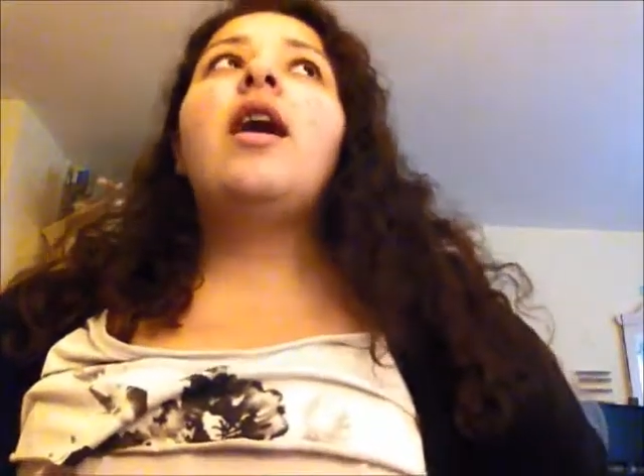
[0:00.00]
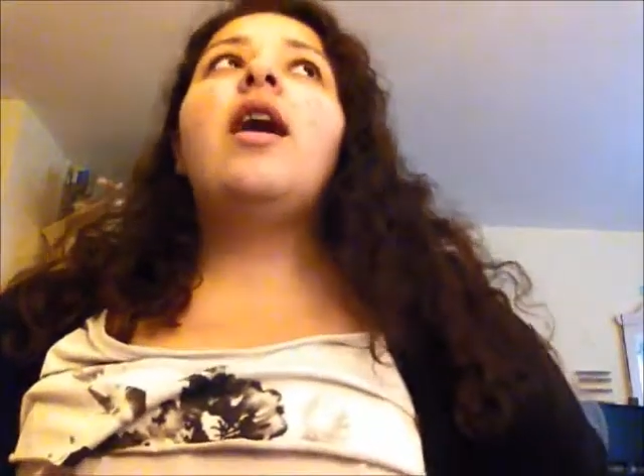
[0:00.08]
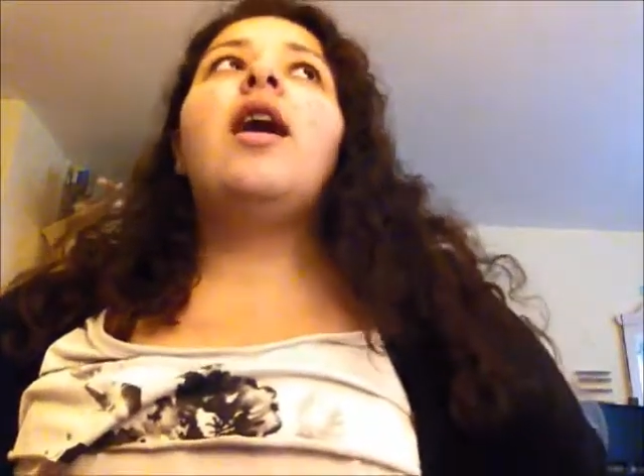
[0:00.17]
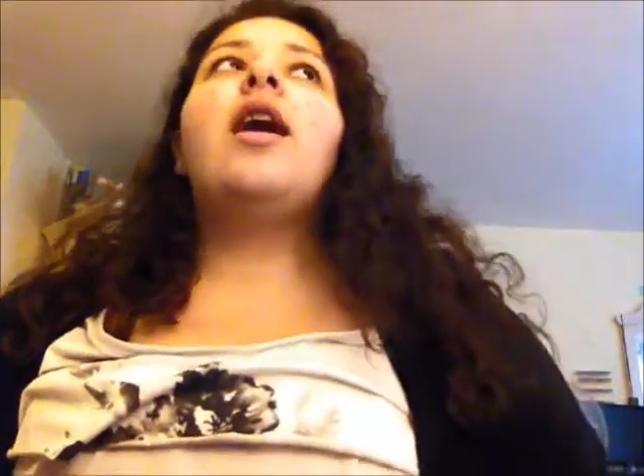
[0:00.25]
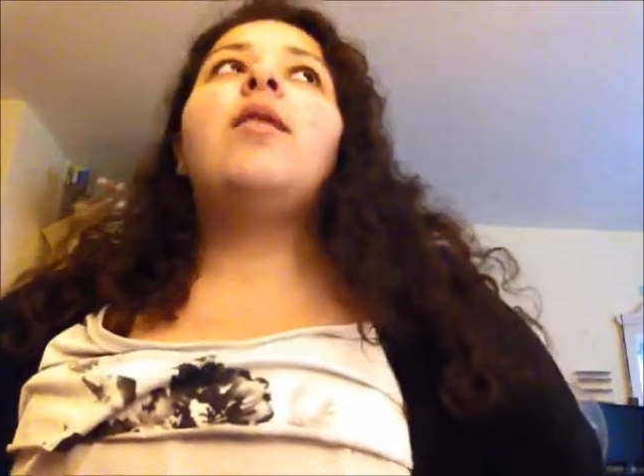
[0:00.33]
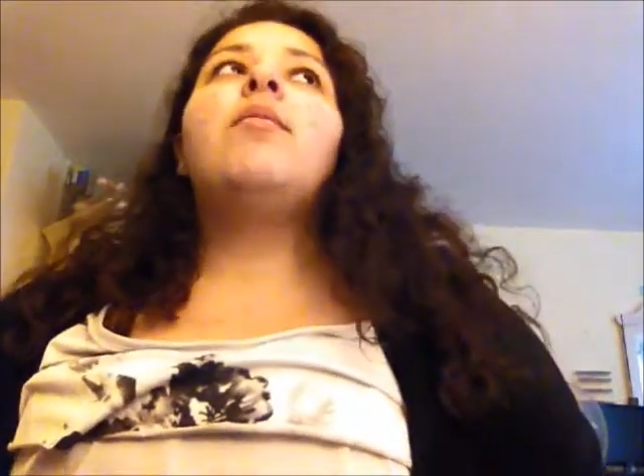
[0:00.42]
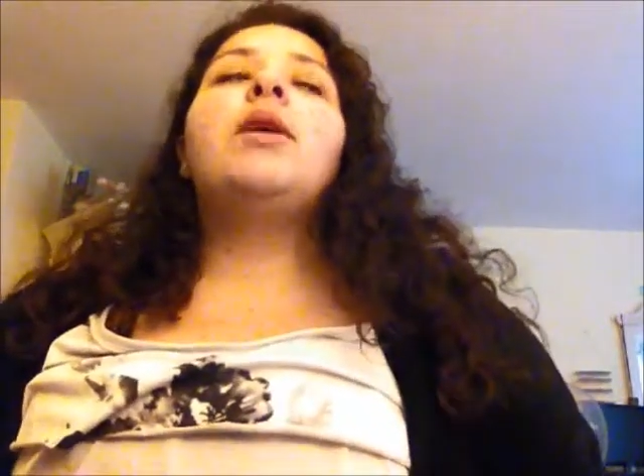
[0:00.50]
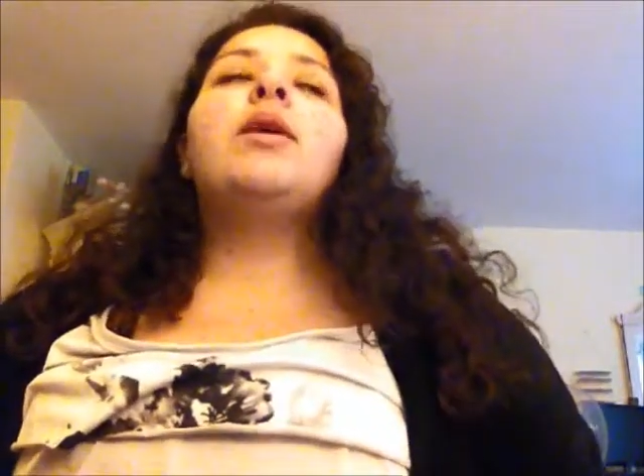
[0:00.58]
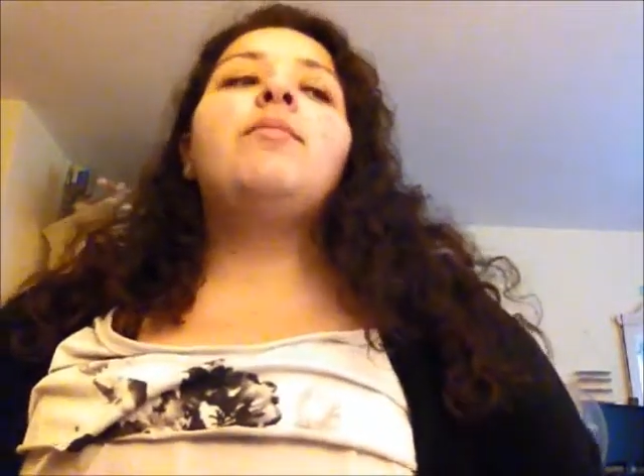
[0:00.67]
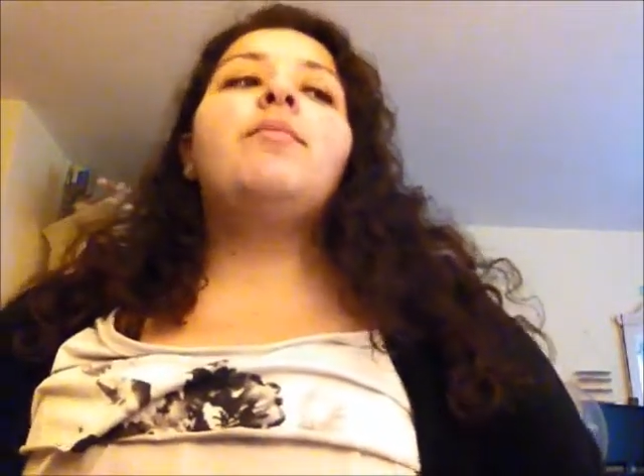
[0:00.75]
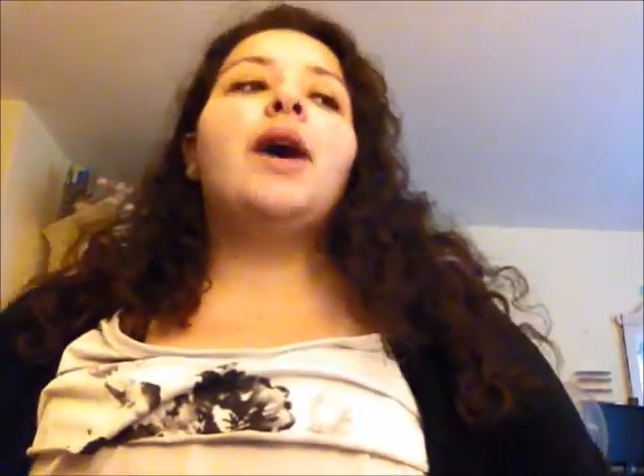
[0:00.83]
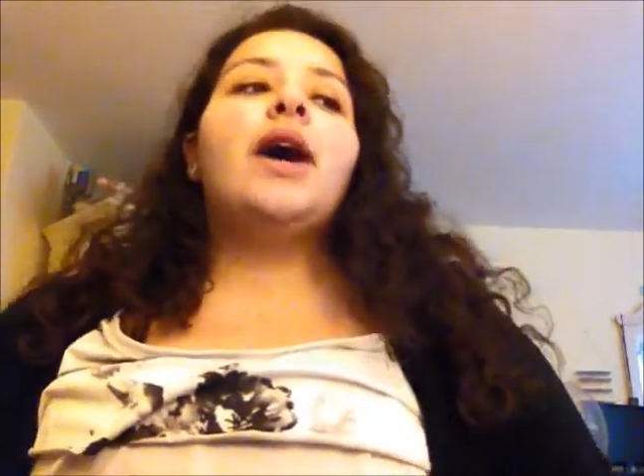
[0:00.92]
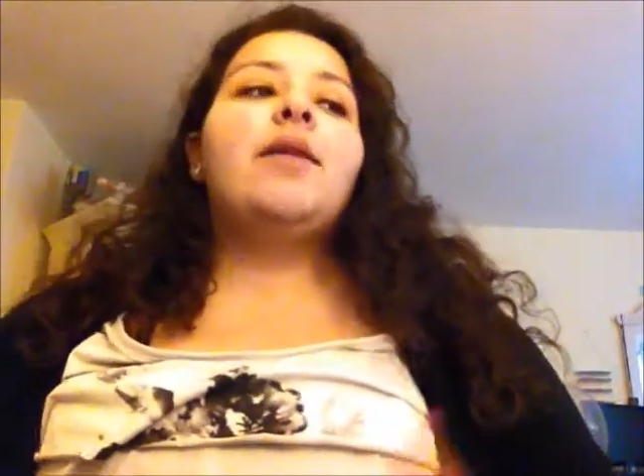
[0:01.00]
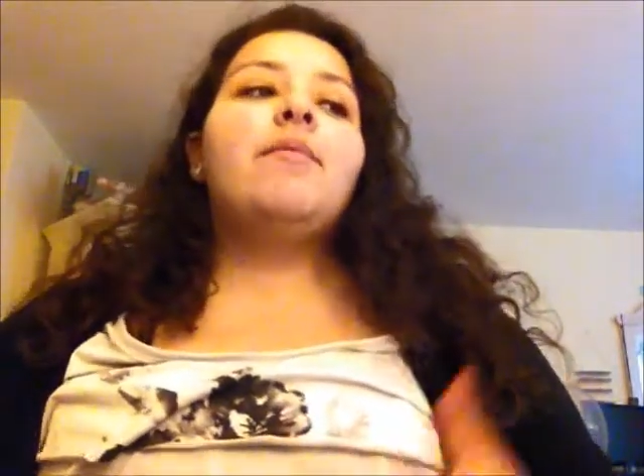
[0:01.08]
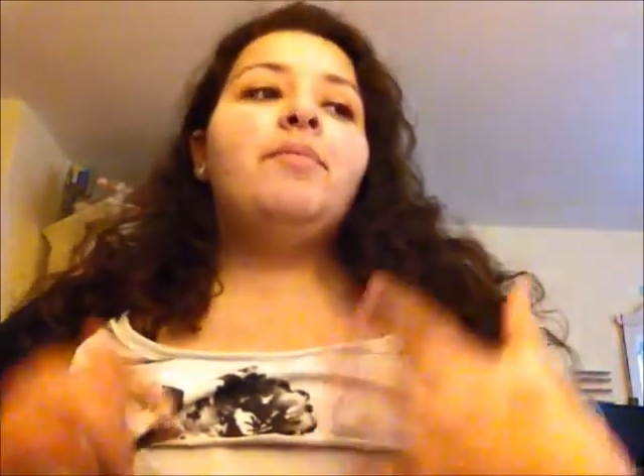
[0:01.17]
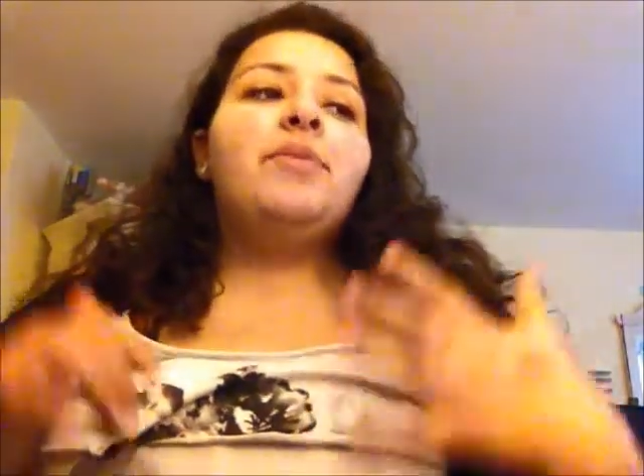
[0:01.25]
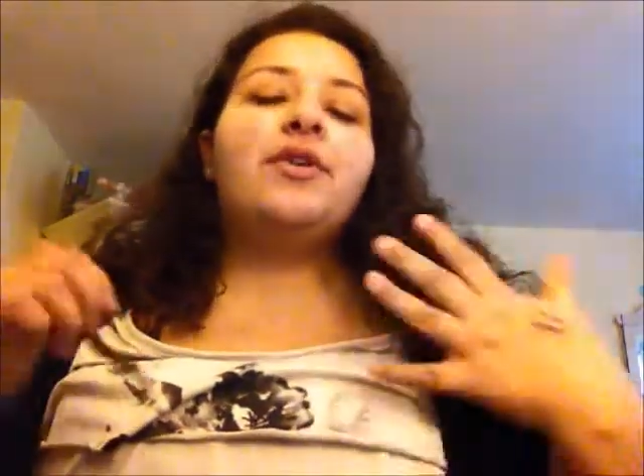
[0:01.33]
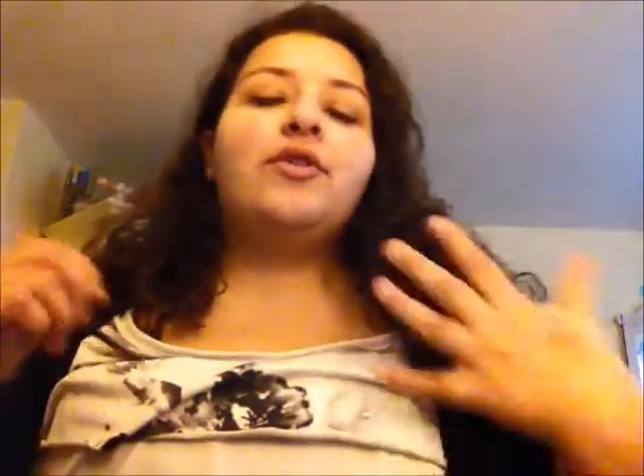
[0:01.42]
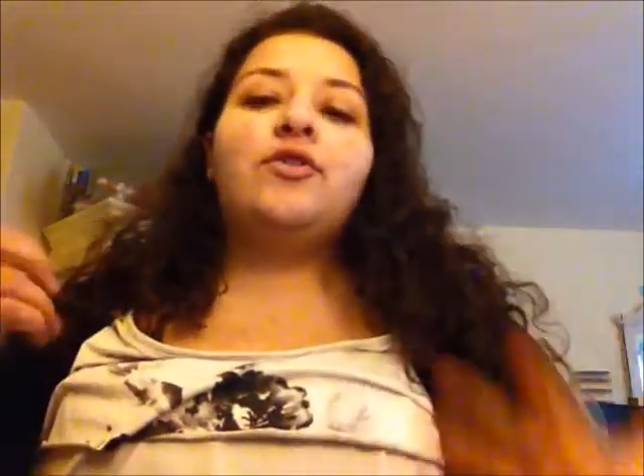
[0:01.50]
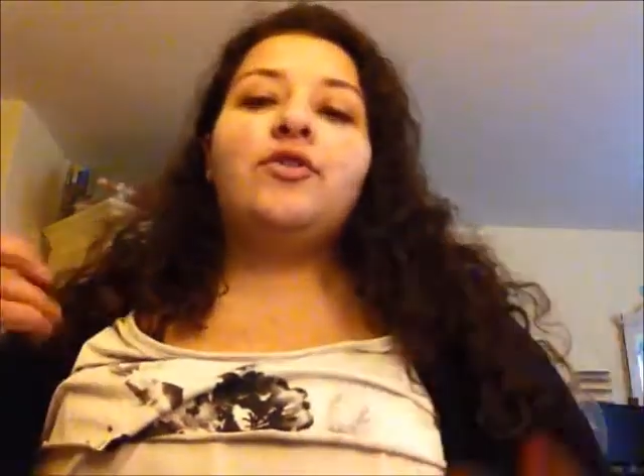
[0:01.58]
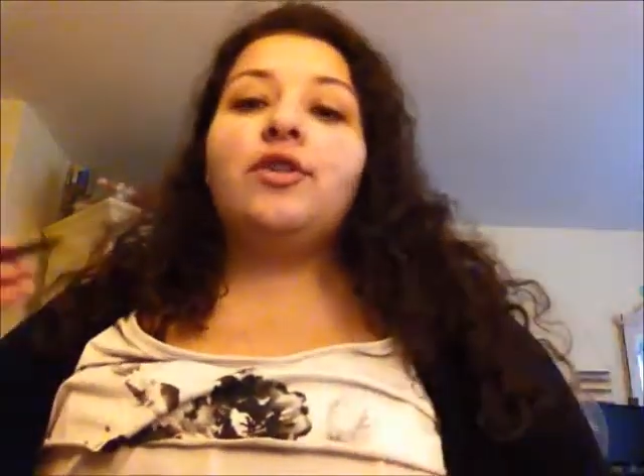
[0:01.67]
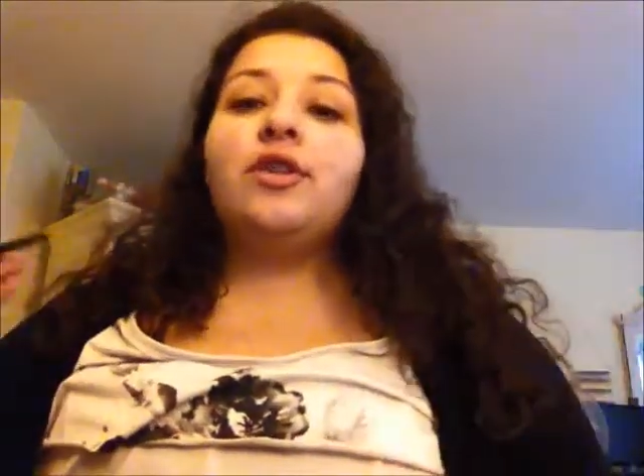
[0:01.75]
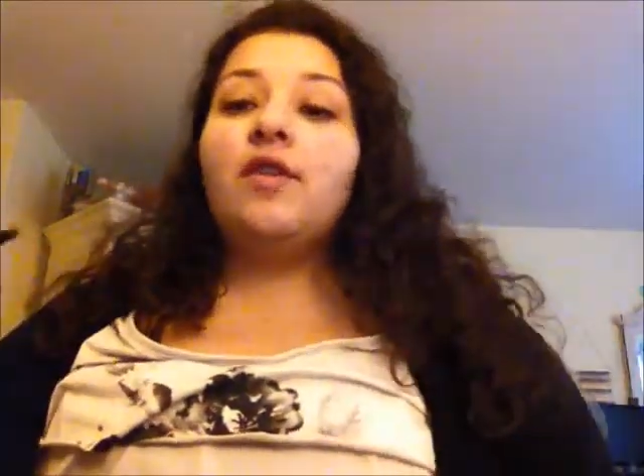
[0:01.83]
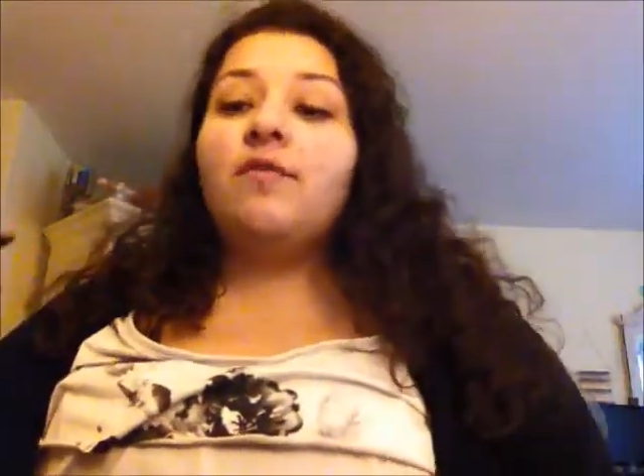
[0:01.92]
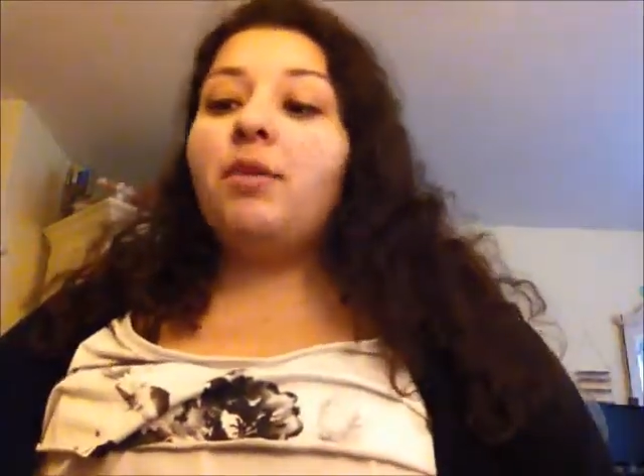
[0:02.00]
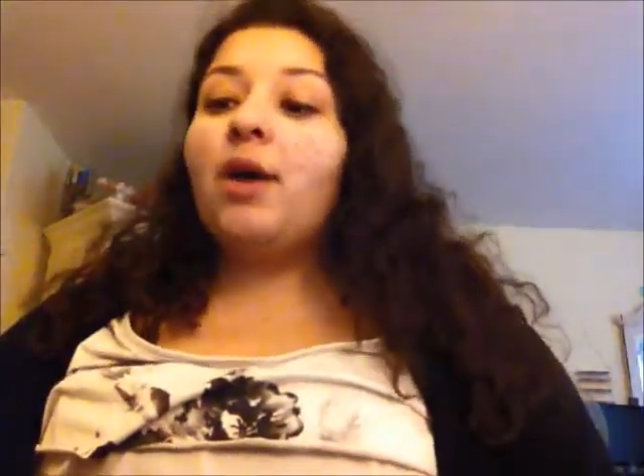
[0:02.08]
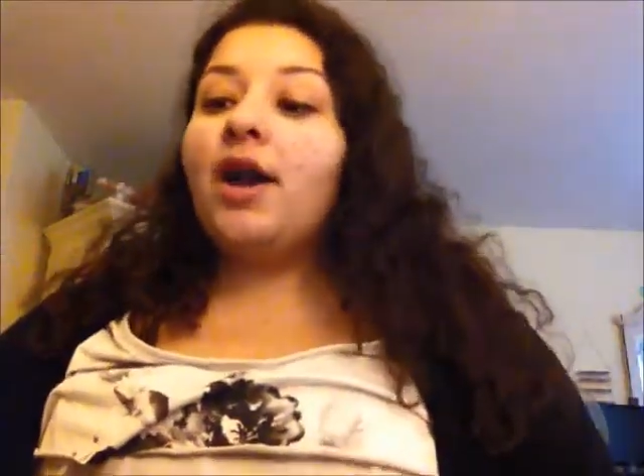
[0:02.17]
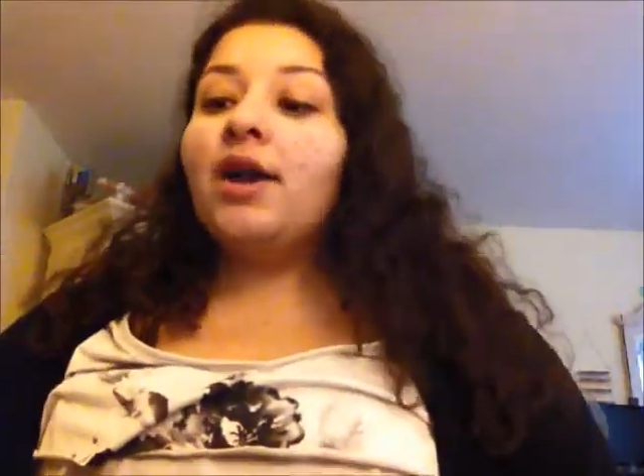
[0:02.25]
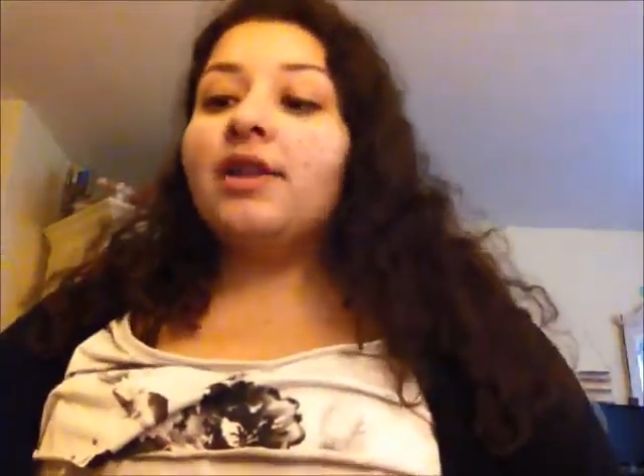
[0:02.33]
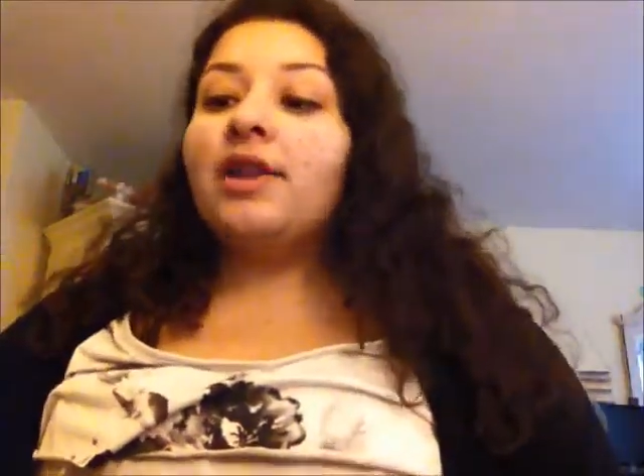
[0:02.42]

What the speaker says: But there's still enough product